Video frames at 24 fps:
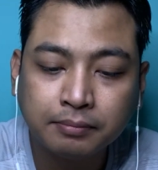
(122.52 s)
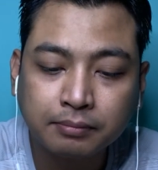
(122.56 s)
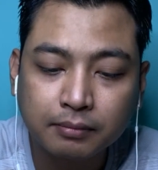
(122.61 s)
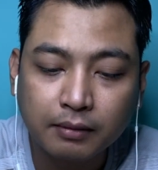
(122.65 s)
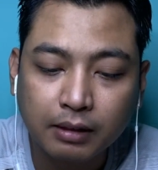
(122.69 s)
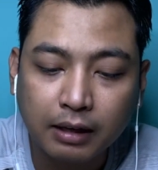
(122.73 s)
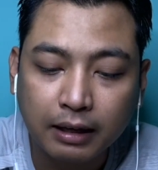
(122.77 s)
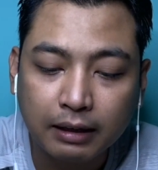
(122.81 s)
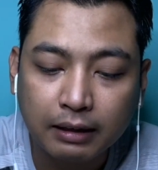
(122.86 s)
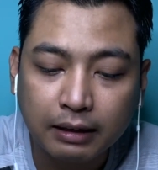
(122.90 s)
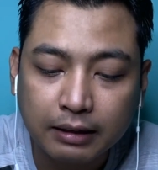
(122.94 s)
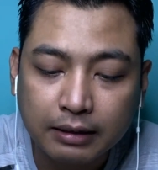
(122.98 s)

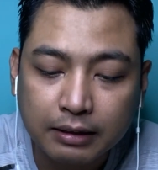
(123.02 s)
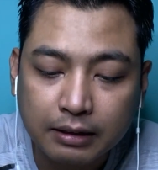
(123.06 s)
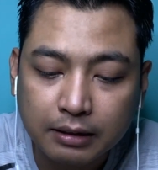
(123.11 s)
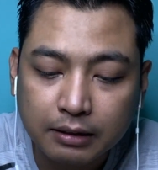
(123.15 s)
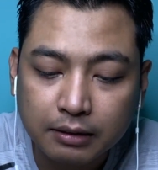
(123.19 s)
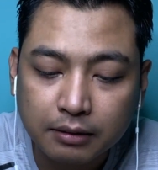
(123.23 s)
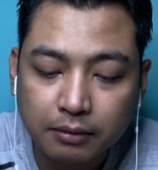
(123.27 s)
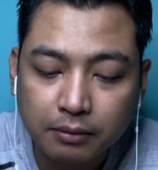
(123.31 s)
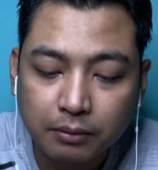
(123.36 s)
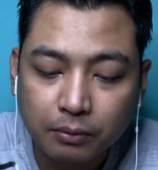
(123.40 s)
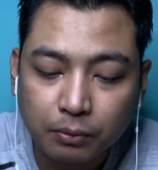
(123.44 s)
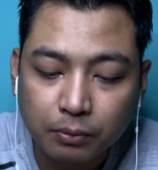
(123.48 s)
I like it
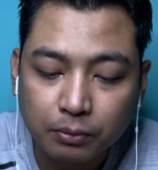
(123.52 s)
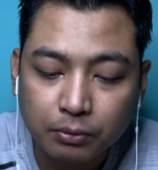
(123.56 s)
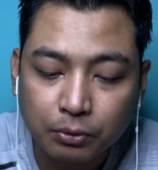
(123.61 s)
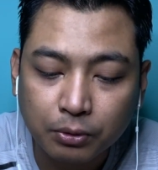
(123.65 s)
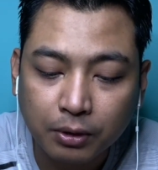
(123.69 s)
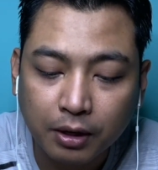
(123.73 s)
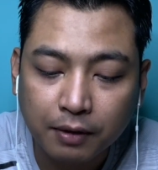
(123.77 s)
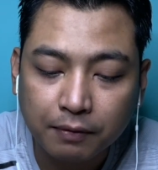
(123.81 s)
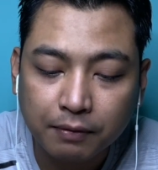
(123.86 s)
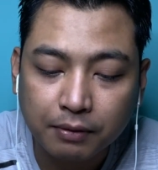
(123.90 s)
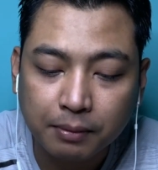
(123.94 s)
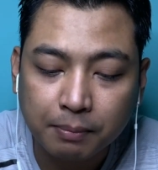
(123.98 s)
to
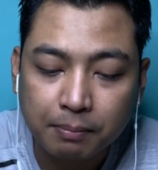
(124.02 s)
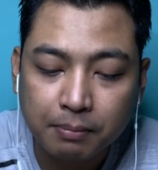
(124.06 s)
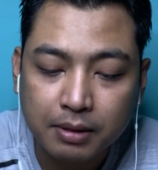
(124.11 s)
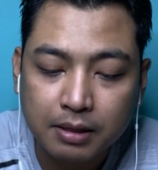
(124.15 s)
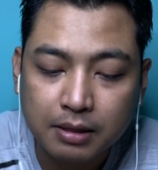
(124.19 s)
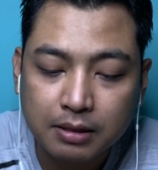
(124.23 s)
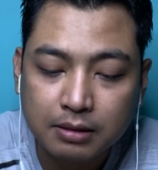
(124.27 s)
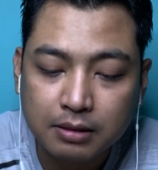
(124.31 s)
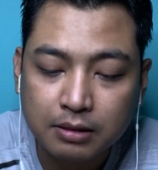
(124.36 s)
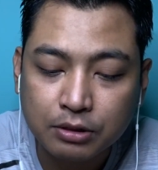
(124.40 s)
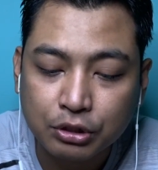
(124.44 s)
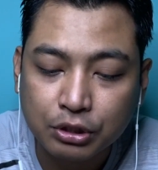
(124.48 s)
have a
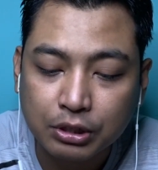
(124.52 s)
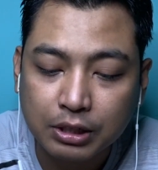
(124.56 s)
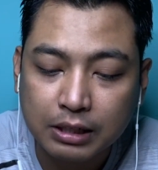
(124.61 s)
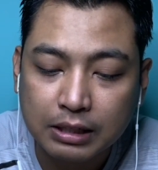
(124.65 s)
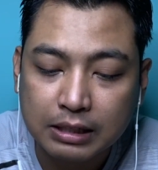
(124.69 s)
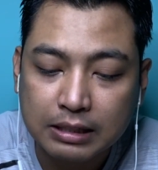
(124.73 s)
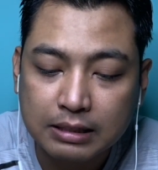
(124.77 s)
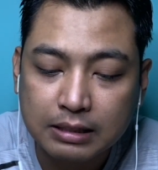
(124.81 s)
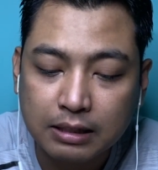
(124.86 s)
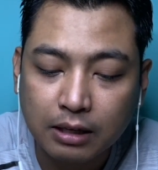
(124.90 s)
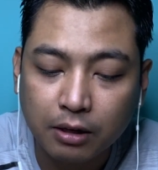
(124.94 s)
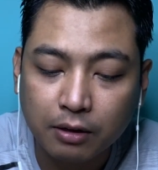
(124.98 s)
minced chicken
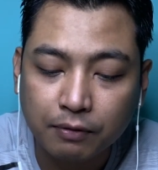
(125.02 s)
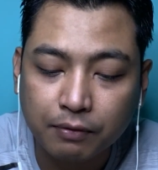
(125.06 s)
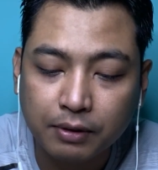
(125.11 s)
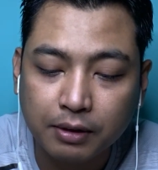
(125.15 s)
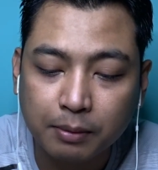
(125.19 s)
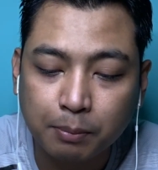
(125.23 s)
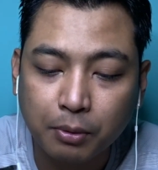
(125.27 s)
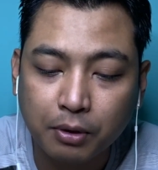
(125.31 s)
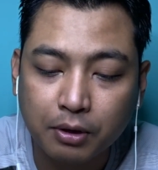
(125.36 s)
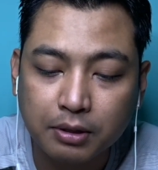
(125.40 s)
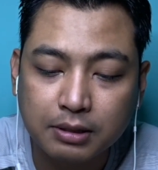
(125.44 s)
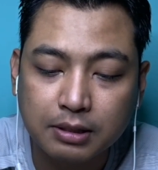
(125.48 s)
inside of
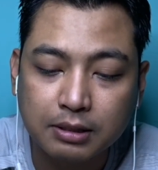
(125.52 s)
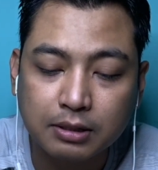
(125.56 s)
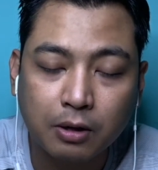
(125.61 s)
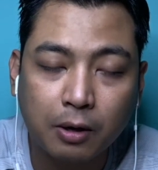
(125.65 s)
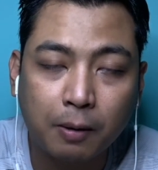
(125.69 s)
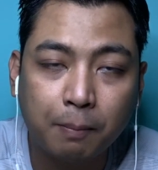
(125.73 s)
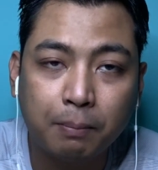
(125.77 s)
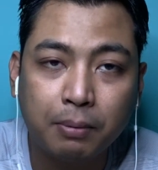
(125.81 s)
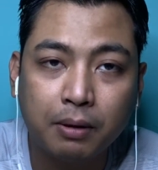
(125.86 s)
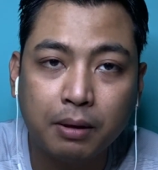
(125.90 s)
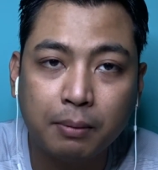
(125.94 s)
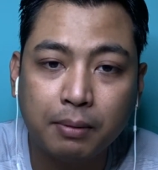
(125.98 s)
it because it
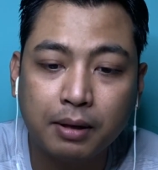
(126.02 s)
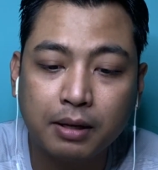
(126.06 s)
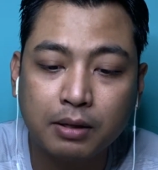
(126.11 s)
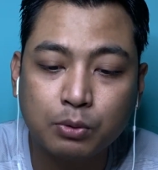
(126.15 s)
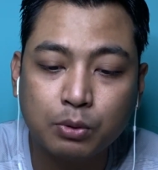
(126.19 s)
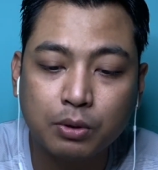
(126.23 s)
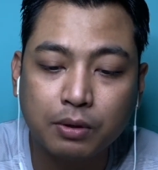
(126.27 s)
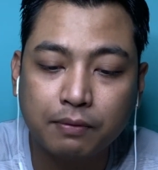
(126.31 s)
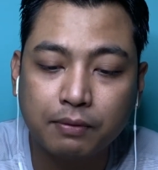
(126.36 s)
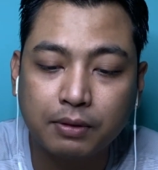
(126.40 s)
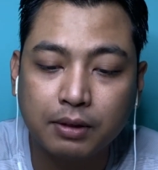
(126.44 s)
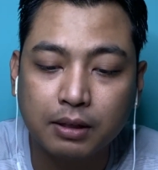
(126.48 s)
complements
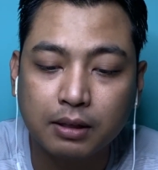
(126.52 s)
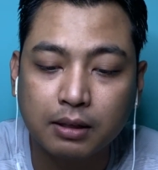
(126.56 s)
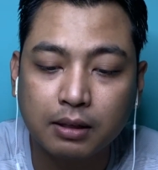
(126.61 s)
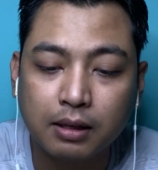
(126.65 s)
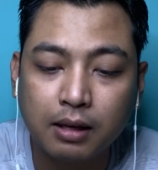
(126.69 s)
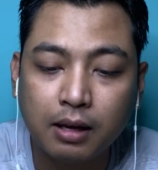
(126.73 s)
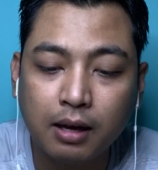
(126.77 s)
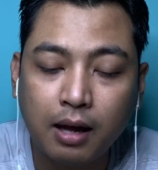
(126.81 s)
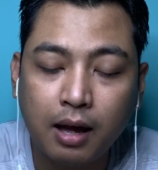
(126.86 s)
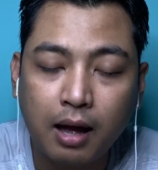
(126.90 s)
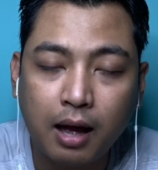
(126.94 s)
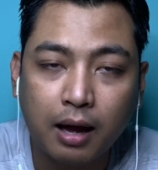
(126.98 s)
with the
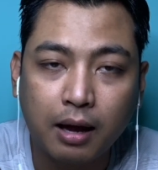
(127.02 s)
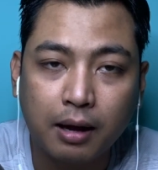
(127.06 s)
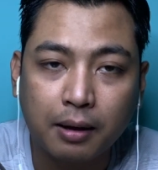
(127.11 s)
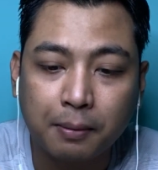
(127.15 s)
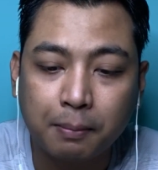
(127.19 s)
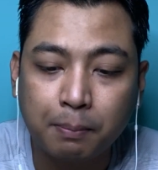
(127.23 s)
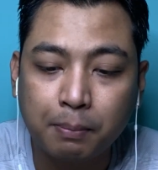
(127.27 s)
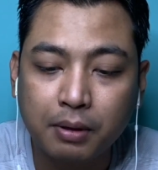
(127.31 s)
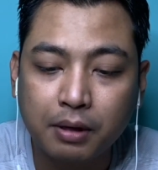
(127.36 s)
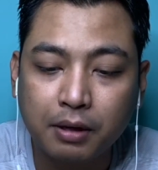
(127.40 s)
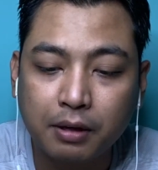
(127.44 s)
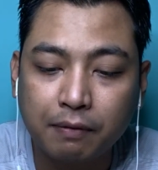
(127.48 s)

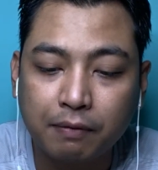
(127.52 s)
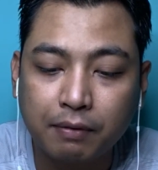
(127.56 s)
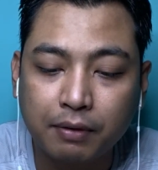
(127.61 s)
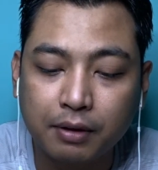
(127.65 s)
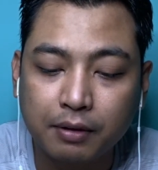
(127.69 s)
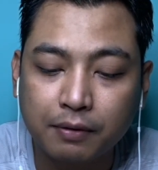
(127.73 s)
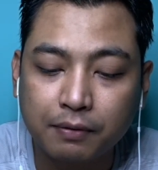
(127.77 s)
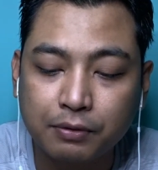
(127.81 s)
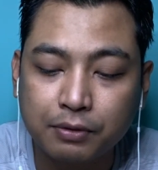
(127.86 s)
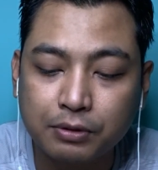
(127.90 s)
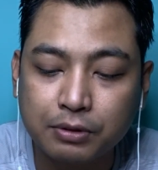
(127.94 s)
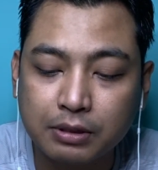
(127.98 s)
beef and the
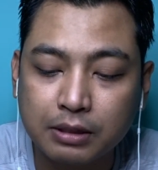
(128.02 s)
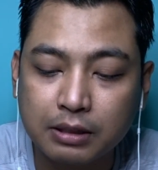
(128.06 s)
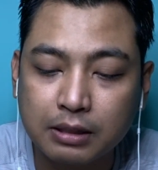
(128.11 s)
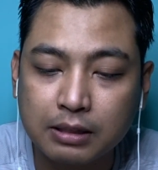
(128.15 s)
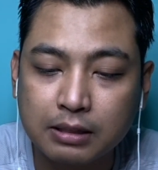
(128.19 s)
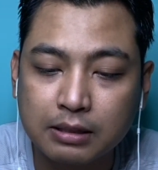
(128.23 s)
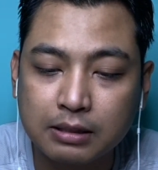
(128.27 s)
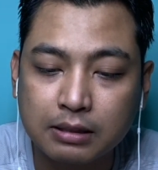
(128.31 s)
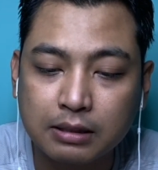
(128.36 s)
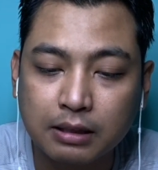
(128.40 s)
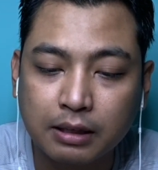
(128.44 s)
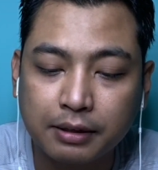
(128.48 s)
fusilli
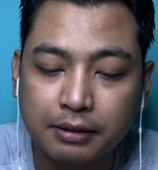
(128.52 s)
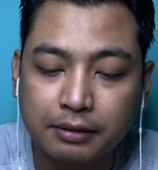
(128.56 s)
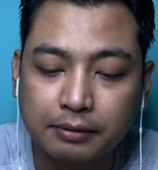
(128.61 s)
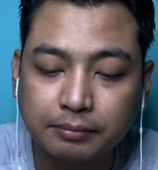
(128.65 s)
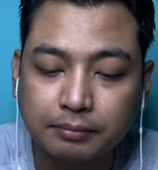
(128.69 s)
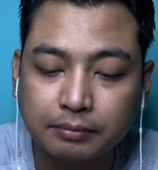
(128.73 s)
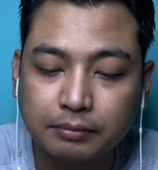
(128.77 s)
inside.